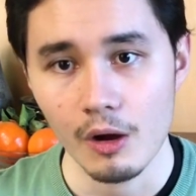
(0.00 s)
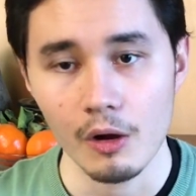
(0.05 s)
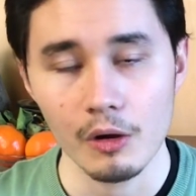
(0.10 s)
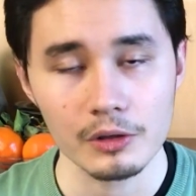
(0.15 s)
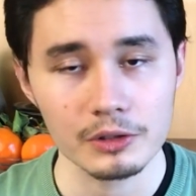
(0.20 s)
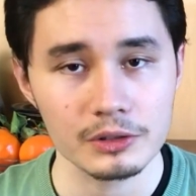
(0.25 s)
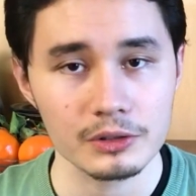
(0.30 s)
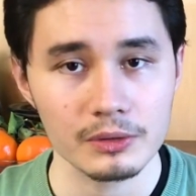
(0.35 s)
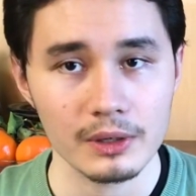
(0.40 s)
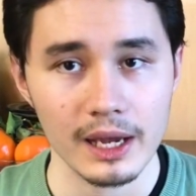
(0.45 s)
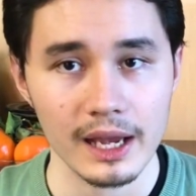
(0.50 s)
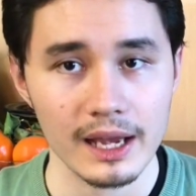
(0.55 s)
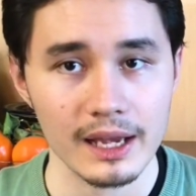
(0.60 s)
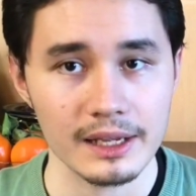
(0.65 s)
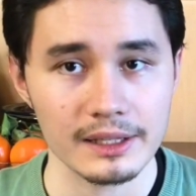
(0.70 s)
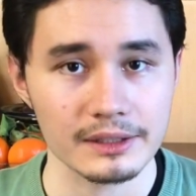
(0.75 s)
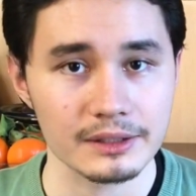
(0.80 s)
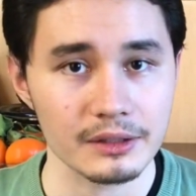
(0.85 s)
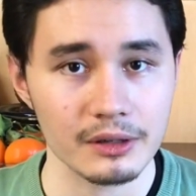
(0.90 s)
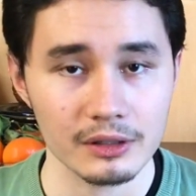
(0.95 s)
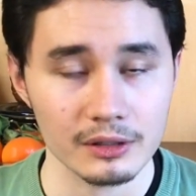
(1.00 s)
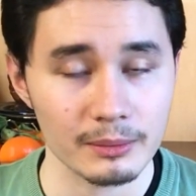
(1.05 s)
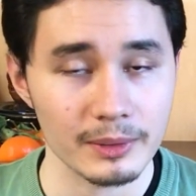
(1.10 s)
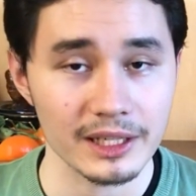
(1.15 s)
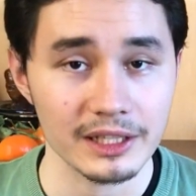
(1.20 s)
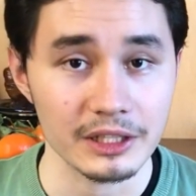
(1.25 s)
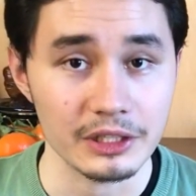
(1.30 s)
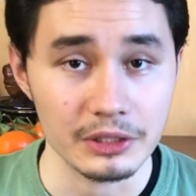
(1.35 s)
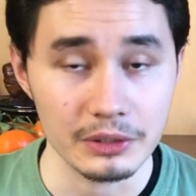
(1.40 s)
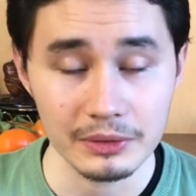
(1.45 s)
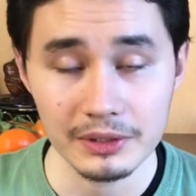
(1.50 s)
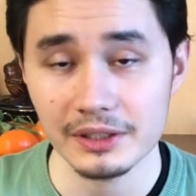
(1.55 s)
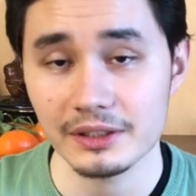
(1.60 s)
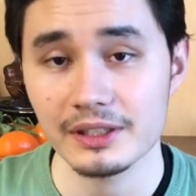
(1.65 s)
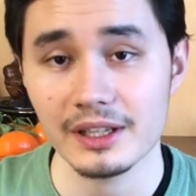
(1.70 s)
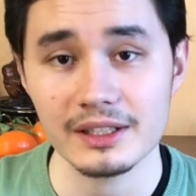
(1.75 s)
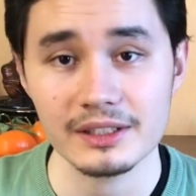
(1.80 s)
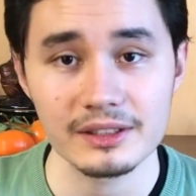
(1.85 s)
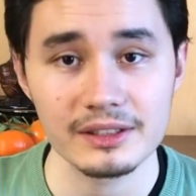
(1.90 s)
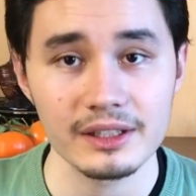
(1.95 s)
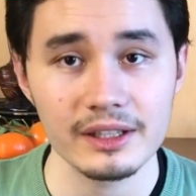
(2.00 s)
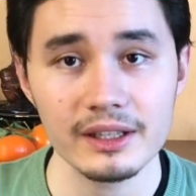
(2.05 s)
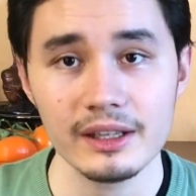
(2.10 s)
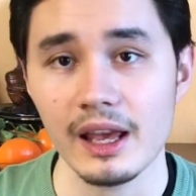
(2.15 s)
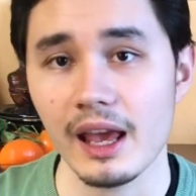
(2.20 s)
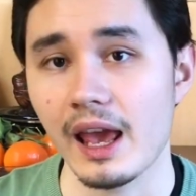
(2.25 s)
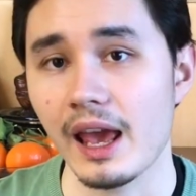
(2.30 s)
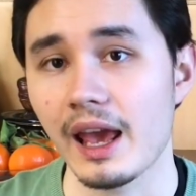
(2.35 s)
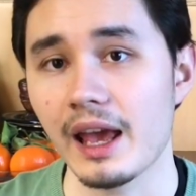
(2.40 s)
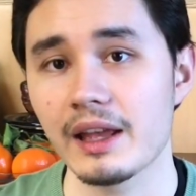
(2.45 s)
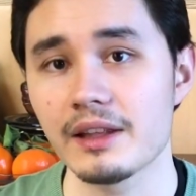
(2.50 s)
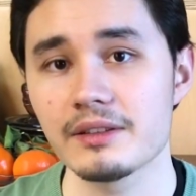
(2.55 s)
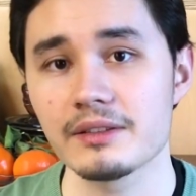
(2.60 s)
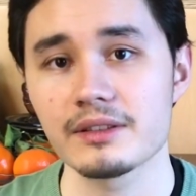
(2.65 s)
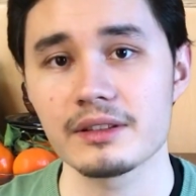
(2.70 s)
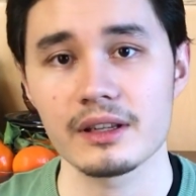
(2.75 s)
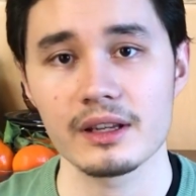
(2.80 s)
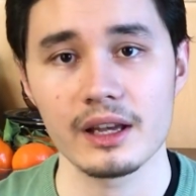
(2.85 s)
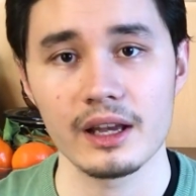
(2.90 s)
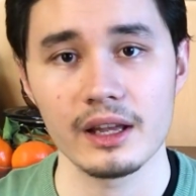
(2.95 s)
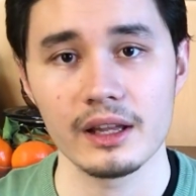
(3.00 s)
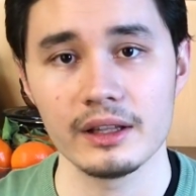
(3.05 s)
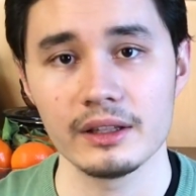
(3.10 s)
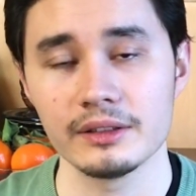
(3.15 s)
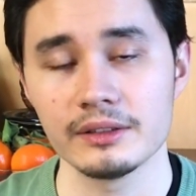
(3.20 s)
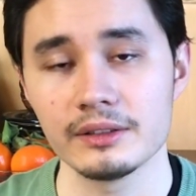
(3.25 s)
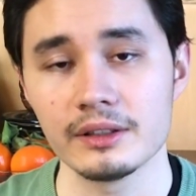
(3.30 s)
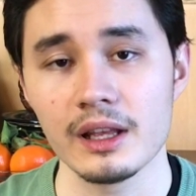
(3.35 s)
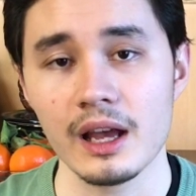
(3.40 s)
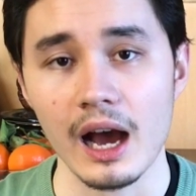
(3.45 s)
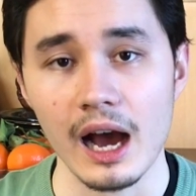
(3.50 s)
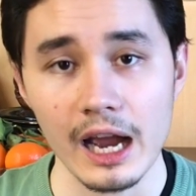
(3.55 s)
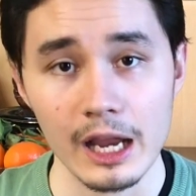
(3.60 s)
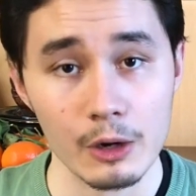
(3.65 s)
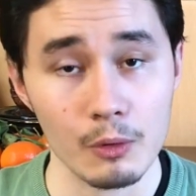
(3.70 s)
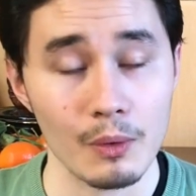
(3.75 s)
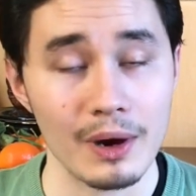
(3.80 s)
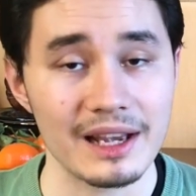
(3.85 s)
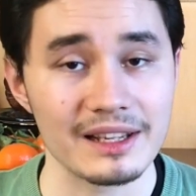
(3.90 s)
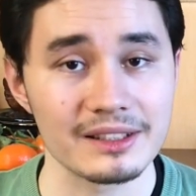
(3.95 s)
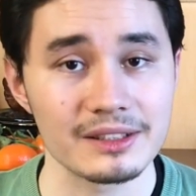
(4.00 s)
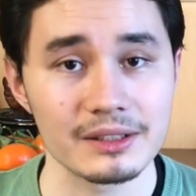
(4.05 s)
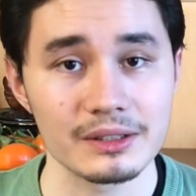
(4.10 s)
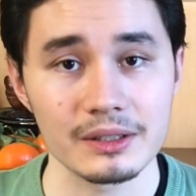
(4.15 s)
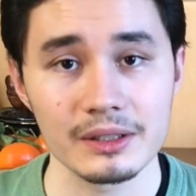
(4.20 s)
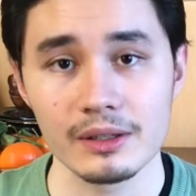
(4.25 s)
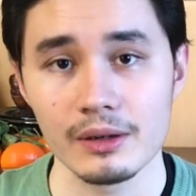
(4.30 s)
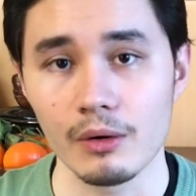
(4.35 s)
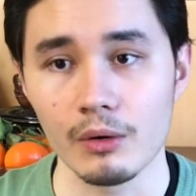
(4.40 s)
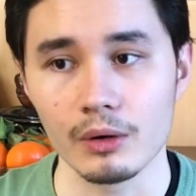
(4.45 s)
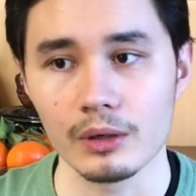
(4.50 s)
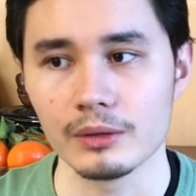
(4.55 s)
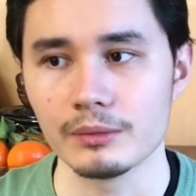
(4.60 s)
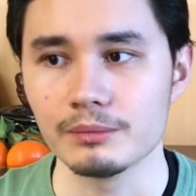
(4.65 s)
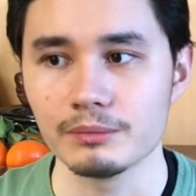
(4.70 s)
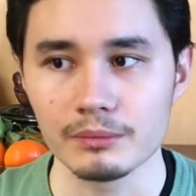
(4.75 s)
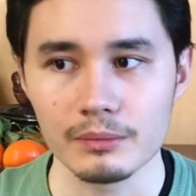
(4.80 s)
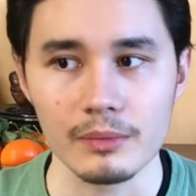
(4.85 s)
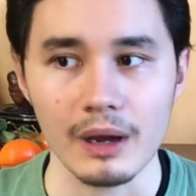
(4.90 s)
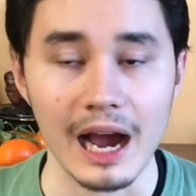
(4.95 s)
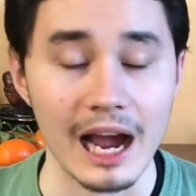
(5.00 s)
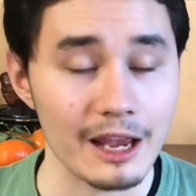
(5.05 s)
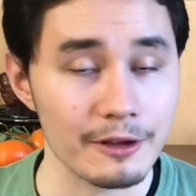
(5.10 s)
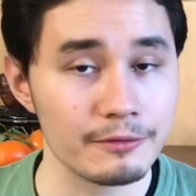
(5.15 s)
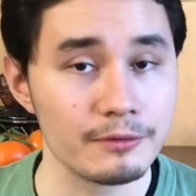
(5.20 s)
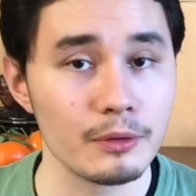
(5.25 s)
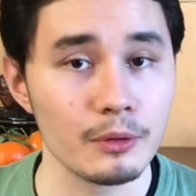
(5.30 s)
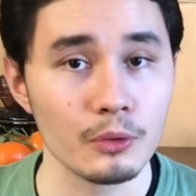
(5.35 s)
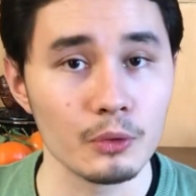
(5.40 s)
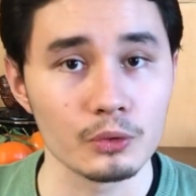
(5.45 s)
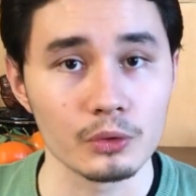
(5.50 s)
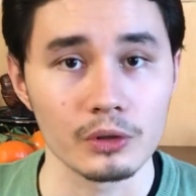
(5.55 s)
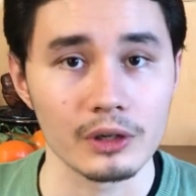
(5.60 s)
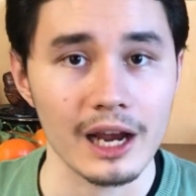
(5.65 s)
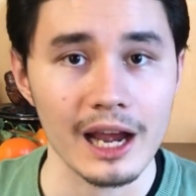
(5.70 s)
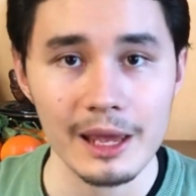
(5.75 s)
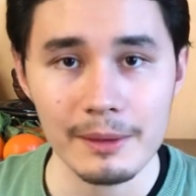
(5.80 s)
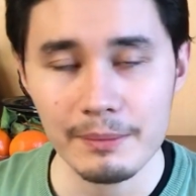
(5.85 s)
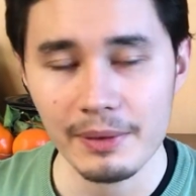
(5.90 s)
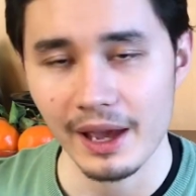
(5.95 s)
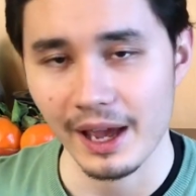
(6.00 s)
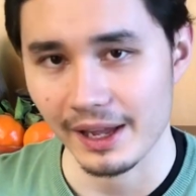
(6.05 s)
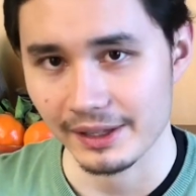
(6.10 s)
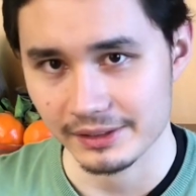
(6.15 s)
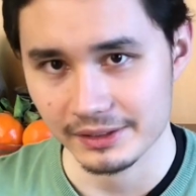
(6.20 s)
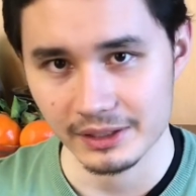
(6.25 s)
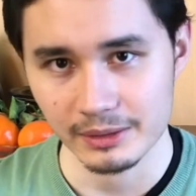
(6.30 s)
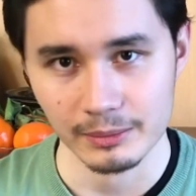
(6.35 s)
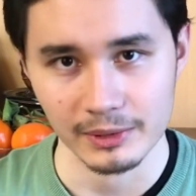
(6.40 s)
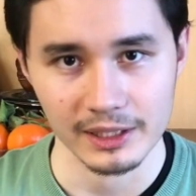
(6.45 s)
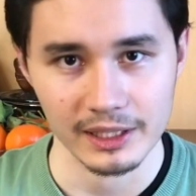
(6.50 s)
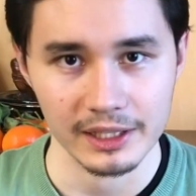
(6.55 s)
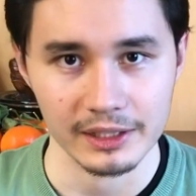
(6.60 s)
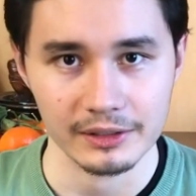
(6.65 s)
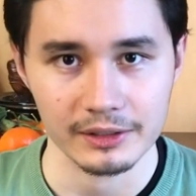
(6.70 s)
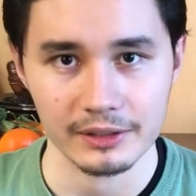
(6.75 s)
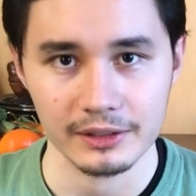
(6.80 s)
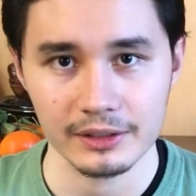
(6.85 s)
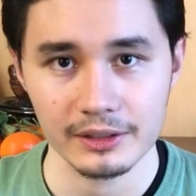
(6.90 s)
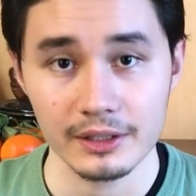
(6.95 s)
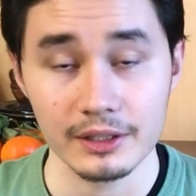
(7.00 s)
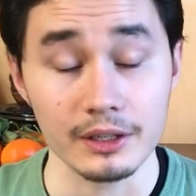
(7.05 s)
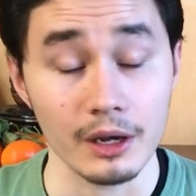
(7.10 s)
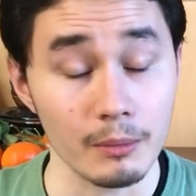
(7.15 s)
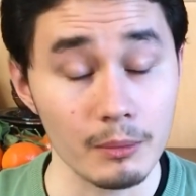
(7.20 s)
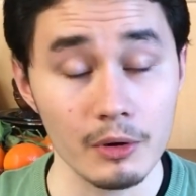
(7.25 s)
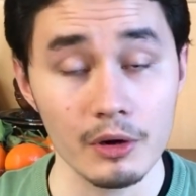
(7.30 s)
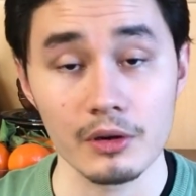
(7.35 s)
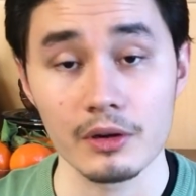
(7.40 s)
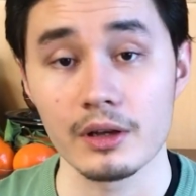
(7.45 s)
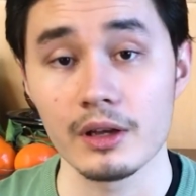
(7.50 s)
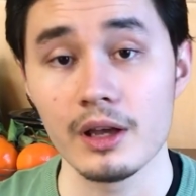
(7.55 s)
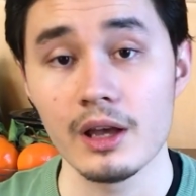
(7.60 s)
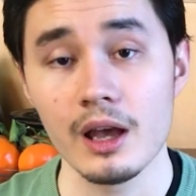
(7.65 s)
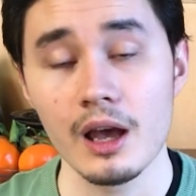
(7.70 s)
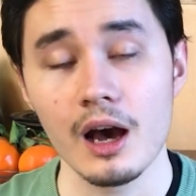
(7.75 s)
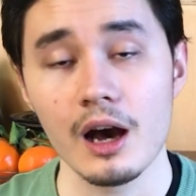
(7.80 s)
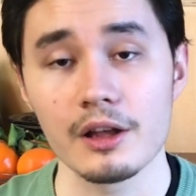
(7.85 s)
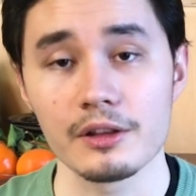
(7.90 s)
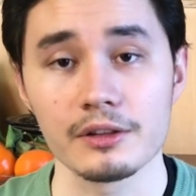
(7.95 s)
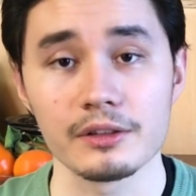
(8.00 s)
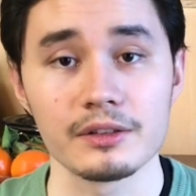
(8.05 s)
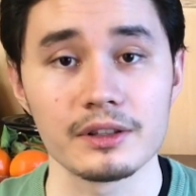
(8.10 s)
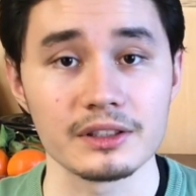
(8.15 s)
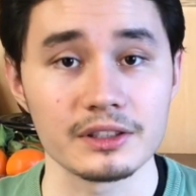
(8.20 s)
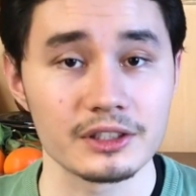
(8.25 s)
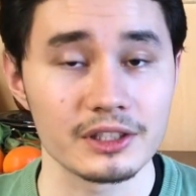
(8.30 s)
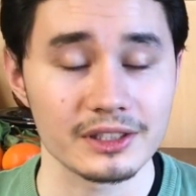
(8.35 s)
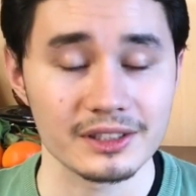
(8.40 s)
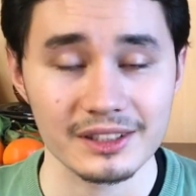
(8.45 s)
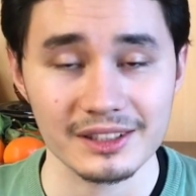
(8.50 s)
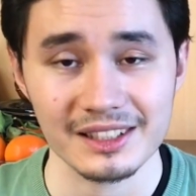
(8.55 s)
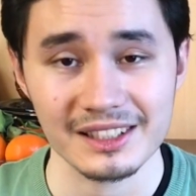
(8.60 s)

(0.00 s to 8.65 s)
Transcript: also has automatic unit testing and an iOS or iPhone or iPad simulator, among other things,